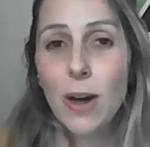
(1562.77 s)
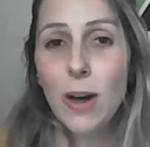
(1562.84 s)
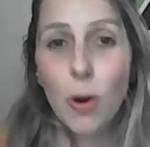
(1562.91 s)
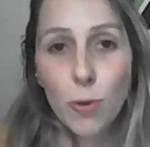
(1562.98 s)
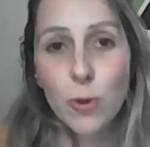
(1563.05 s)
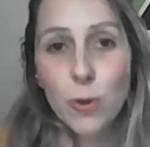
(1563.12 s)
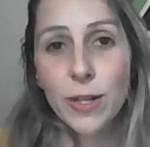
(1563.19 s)

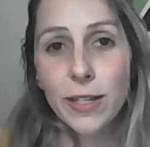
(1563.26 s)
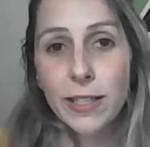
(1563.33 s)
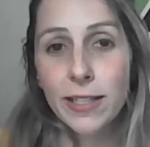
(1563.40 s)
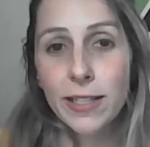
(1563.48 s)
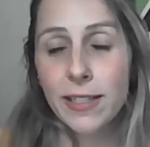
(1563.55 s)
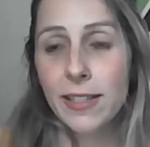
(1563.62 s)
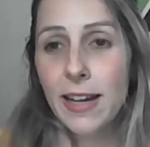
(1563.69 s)

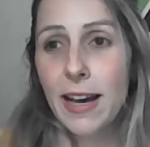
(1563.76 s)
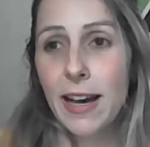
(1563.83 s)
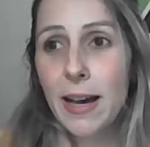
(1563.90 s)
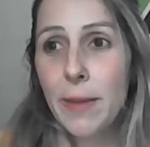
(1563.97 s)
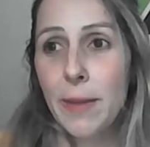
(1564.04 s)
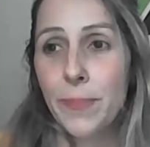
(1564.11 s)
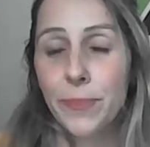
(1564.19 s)
oldest
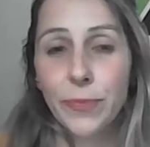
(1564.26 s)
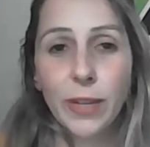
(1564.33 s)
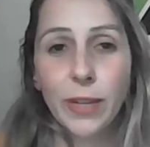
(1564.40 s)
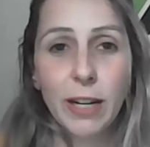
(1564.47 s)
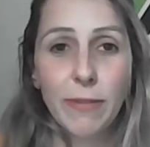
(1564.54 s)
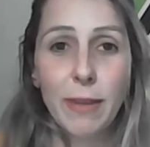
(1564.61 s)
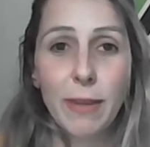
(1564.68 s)

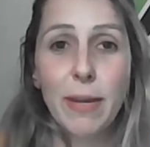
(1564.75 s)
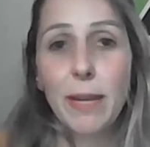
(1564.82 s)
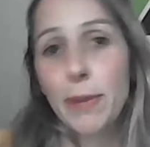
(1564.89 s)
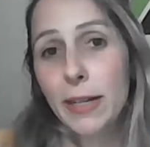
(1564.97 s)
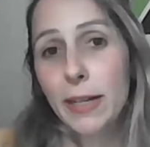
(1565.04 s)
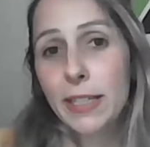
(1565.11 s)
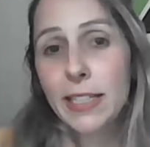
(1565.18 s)
female
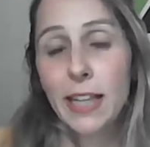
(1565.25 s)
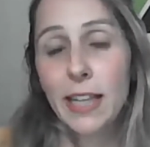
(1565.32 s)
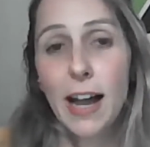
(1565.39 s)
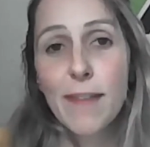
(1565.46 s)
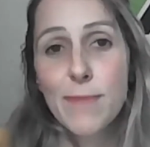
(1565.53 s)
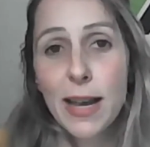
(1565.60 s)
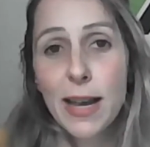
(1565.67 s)
apprentice that
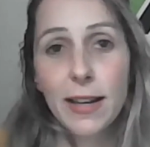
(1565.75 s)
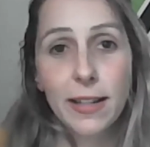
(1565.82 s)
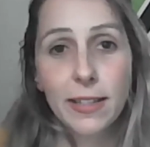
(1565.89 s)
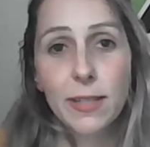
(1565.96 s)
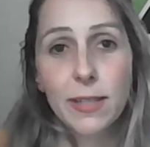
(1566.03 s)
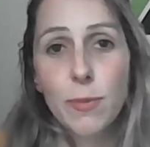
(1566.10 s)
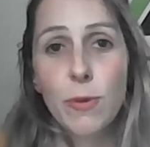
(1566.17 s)
I've met
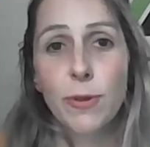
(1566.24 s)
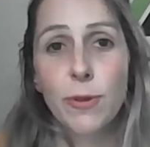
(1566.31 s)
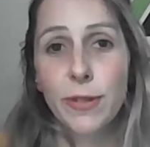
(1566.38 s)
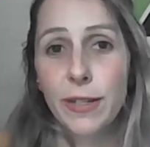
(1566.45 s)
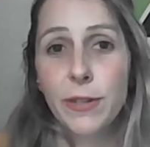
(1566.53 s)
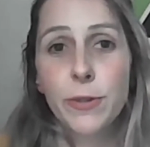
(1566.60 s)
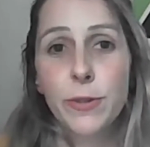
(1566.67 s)
and
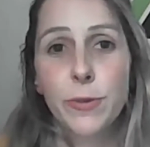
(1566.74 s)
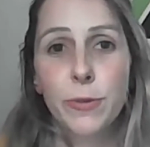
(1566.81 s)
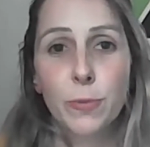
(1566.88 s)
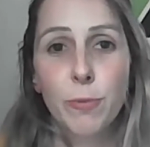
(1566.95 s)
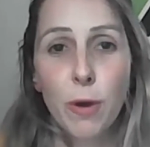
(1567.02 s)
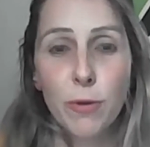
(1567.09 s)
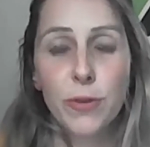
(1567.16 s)
supported into
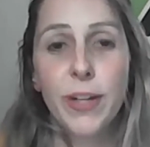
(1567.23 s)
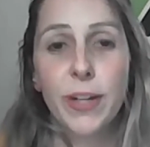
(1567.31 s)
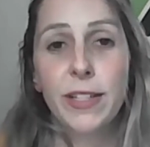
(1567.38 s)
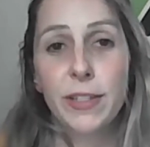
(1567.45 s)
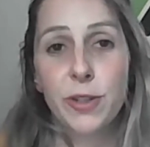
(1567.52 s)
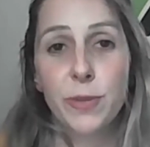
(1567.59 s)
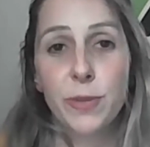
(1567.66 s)
a role
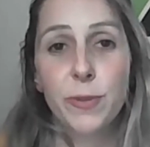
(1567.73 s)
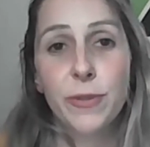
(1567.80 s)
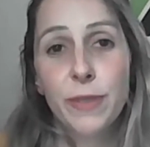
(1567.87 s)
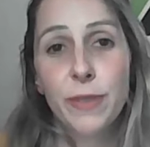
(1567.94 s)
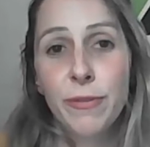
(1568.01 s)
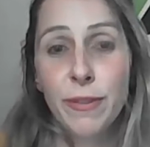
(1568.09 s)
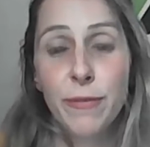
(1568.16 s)
transition
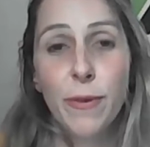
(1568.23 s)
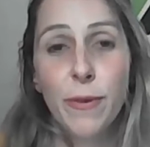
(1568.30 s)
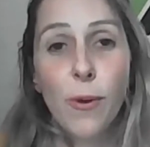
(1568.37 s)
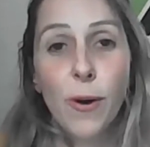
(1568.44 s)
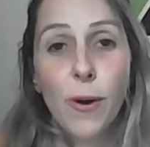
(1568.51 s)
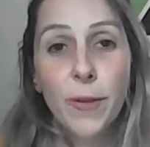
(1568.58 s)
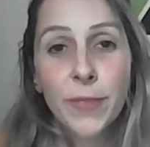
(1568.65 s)
is
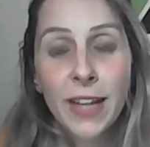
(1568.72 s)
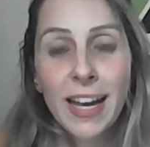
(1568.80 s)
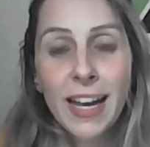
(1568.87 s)
54,